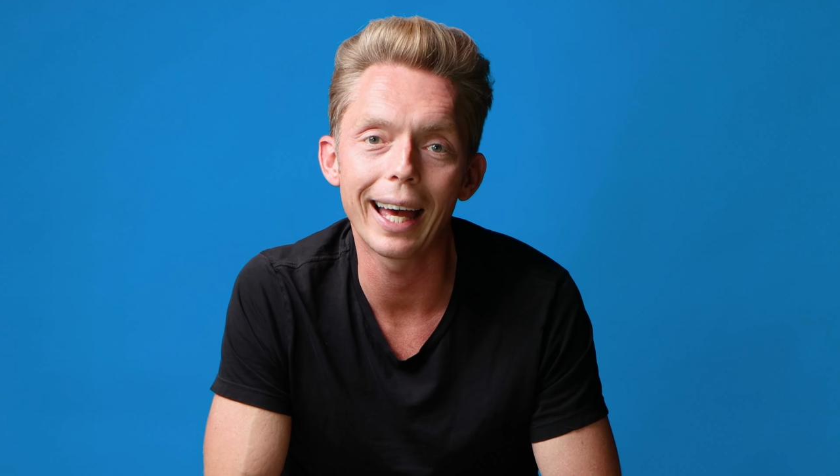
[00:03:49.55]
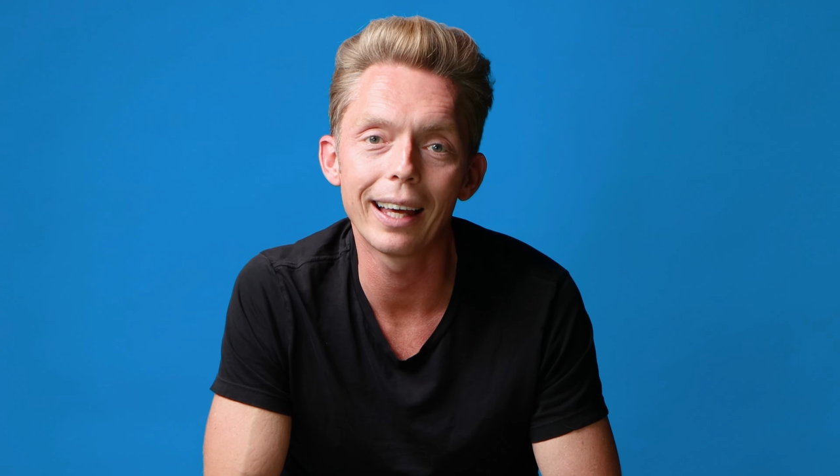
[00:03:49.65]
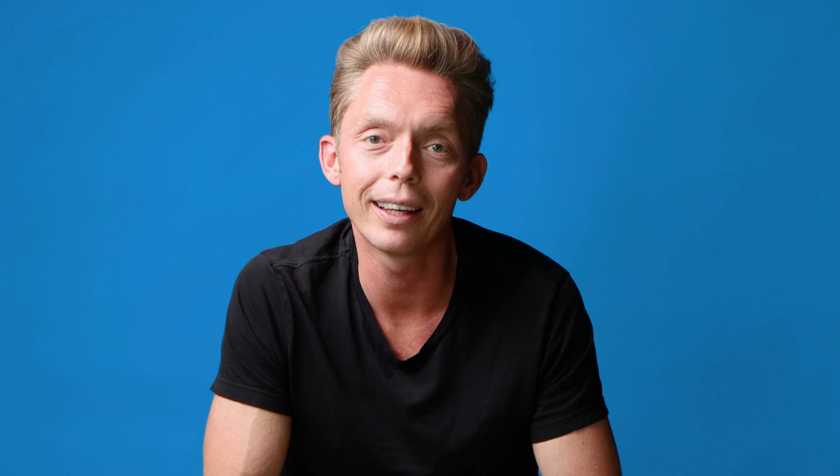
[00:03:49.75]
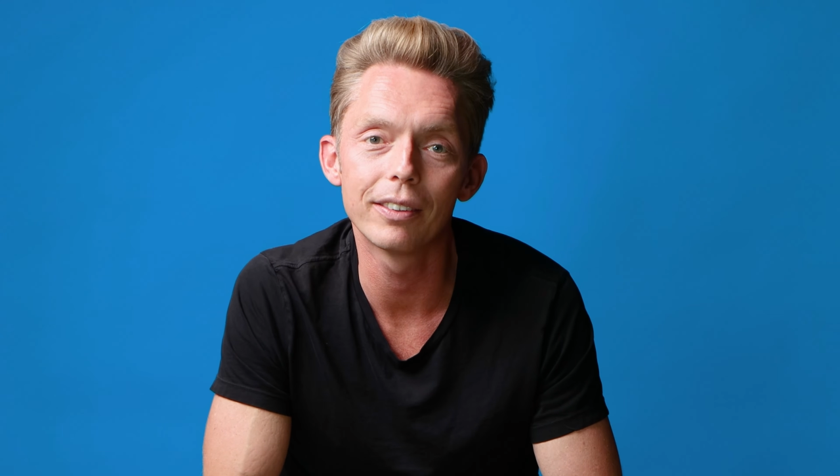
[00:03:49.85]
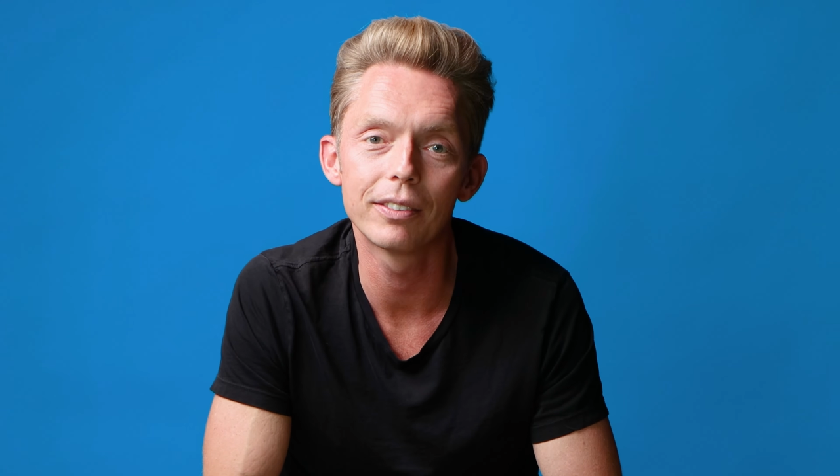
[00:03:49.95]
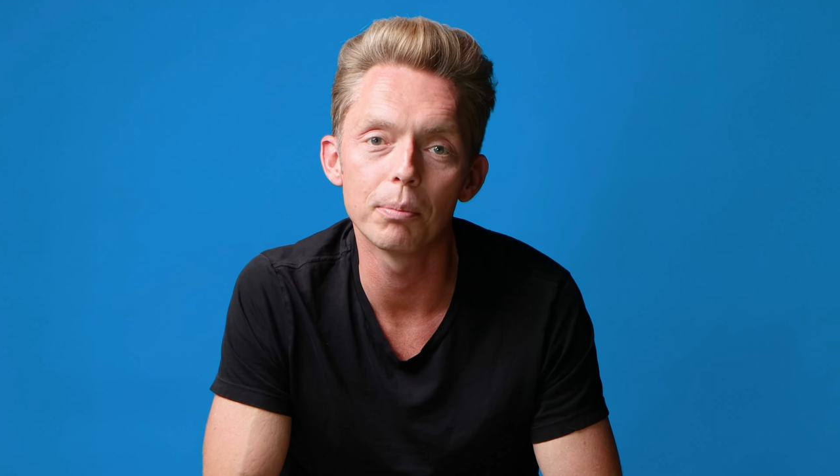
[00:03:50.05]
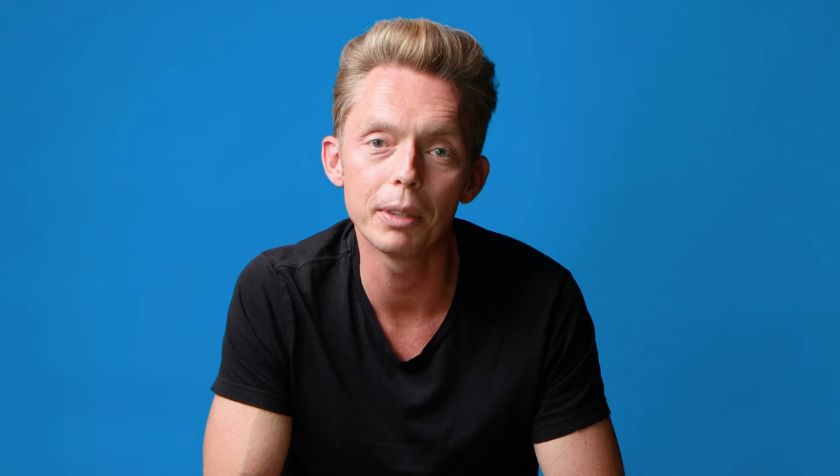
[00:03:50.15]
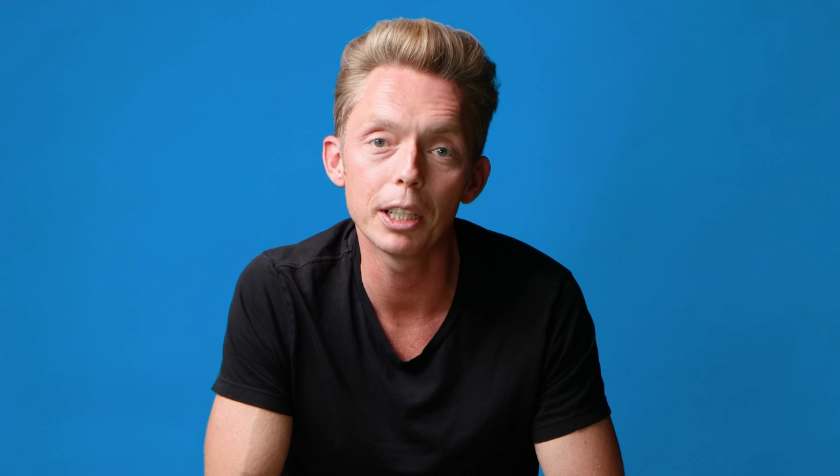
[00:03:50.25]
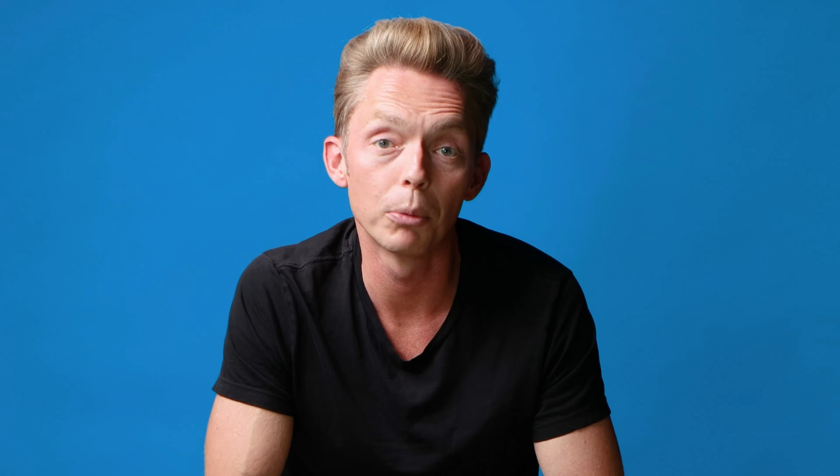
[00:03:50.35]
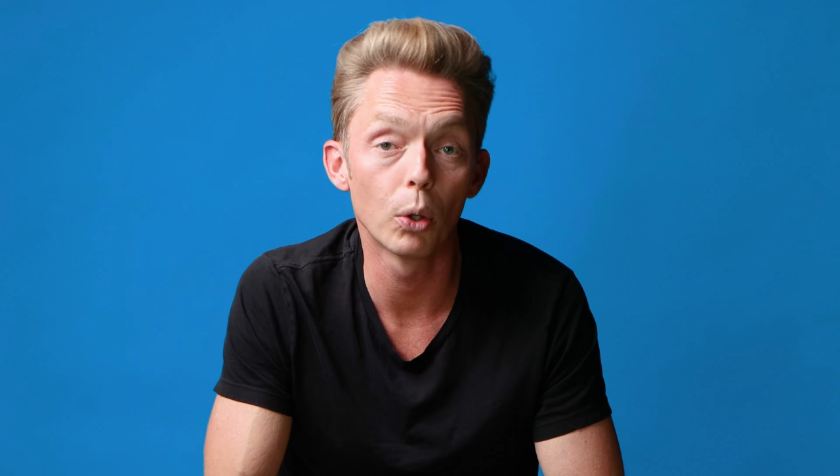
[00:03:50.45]
as
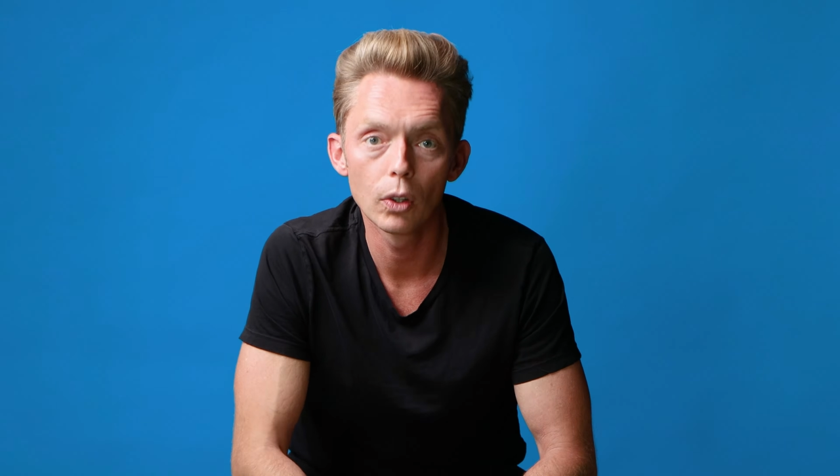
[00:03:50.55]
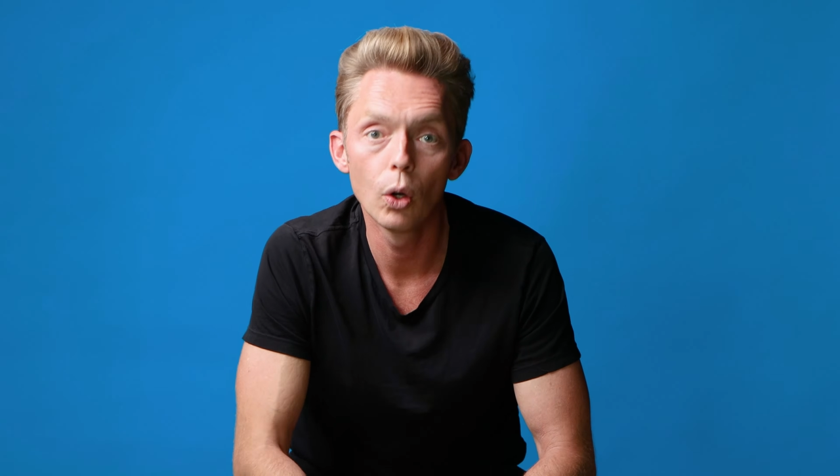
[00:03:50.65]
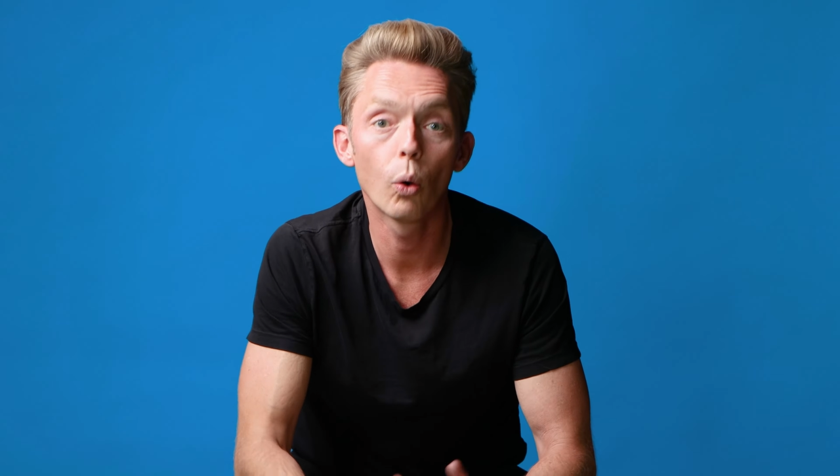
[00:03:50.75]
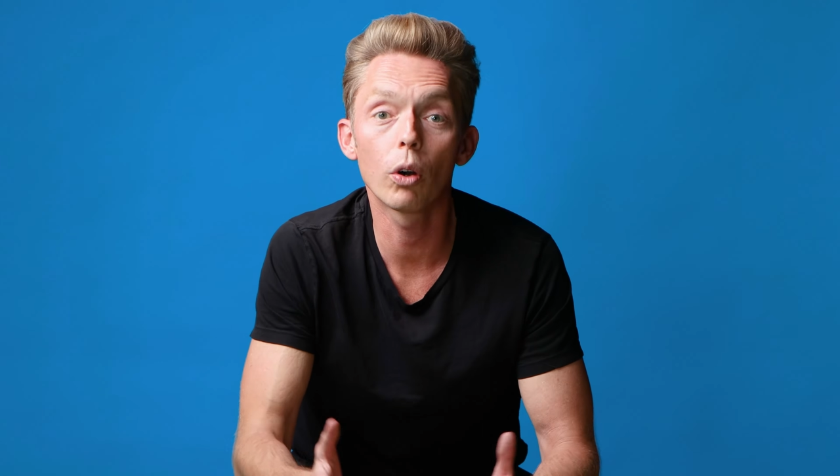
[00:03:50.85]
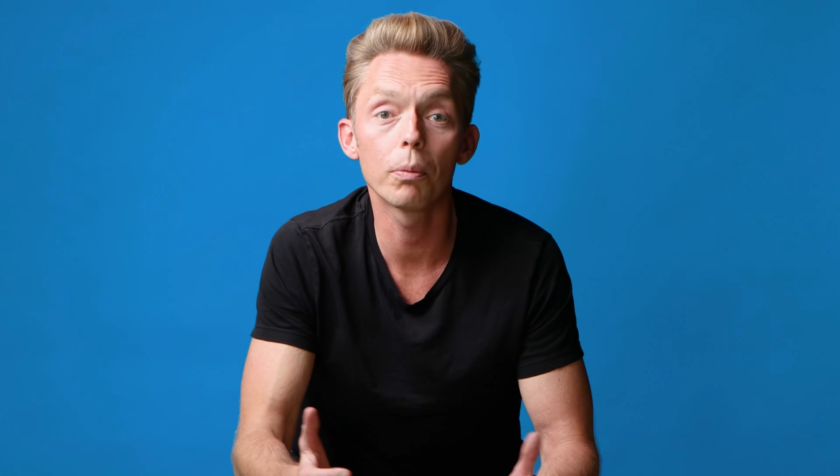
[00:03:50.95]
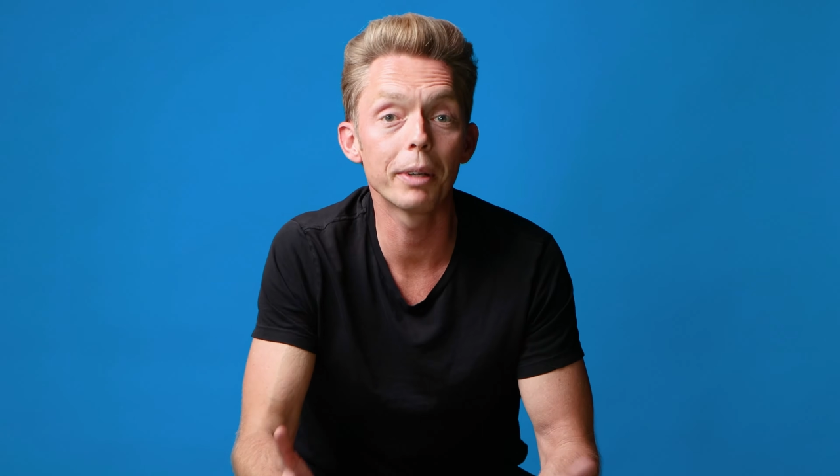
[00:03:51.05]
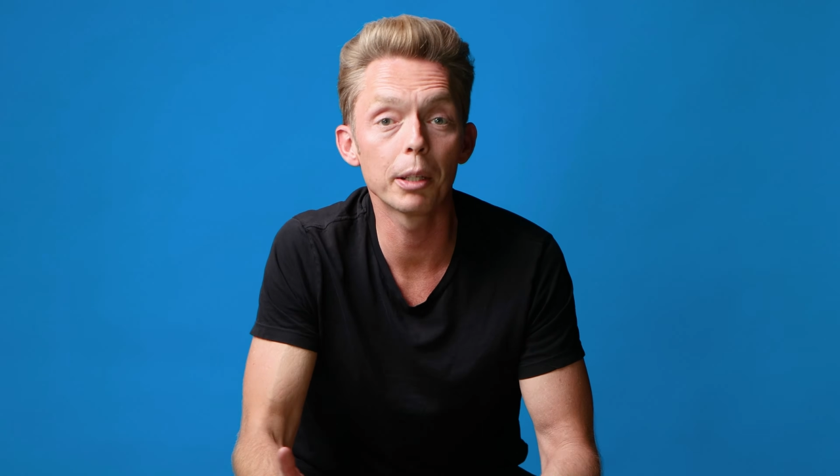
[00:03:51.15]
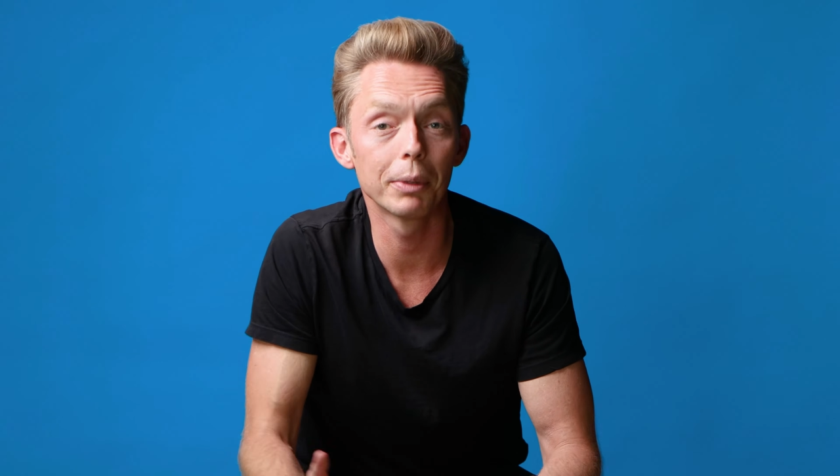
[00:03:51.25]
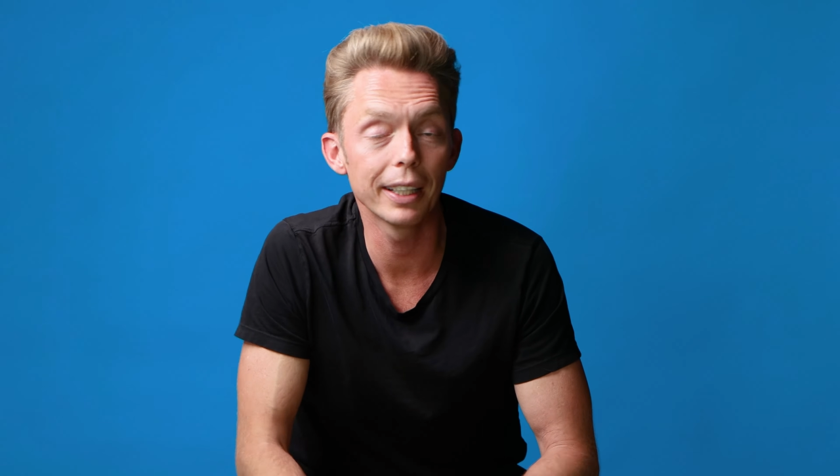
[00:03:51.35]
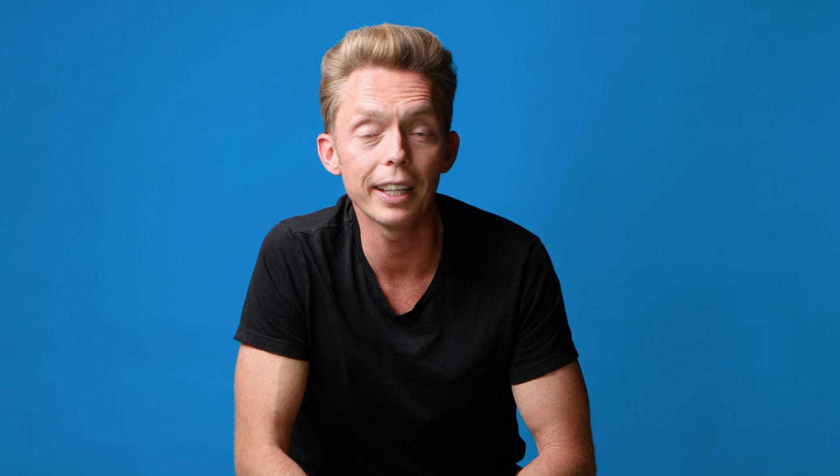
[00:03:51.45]
minimal or
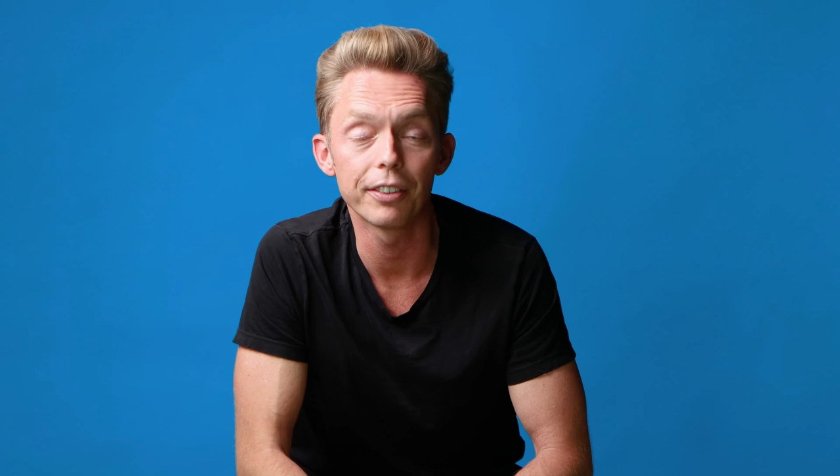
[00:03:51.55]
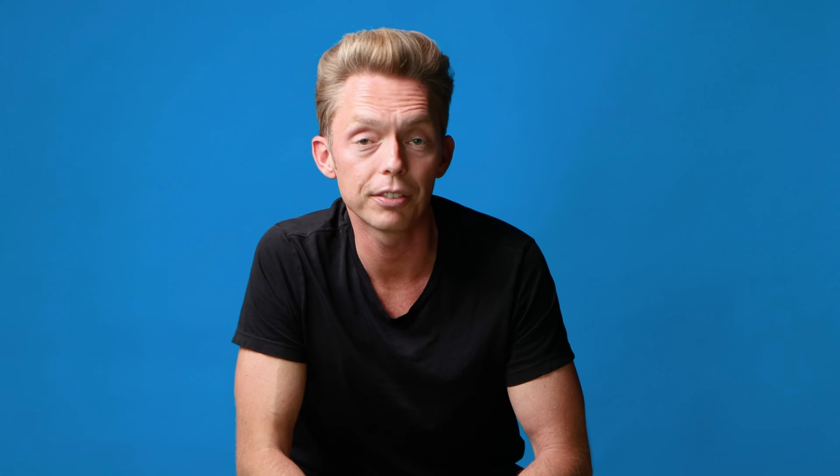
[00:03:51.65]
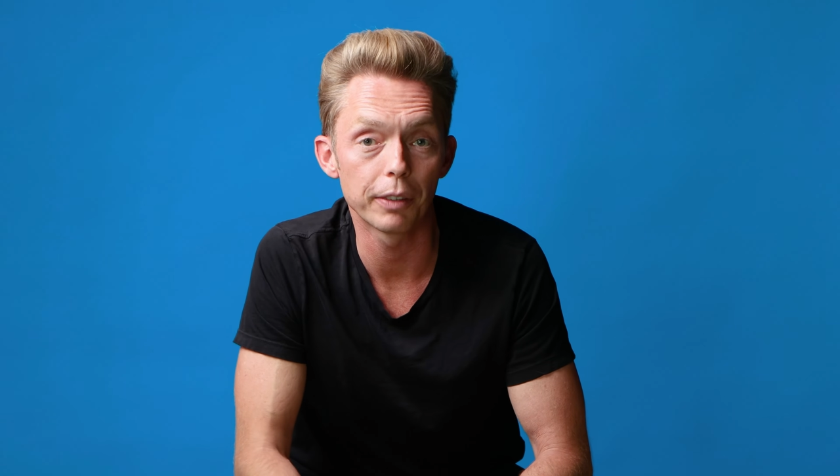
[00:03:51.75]
minimalist,